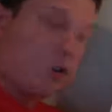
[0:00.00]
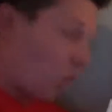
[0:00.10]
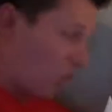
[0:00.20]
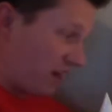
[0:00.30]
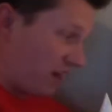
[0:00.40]

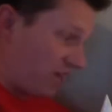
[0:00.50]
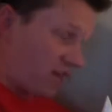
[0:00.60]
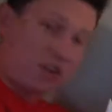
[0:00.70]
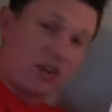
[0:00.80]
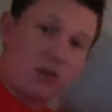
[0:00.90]
we
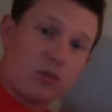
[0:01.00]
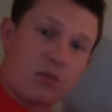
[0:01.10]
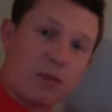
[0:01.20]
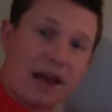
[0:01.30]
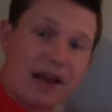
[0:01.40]
haven't dealt
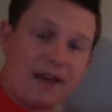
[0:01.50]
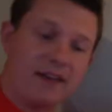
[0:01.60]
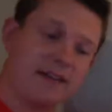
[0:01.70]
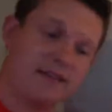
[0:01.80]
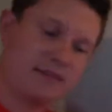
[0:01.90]
with pi
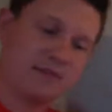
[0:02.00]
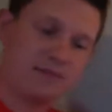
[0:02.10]
yet.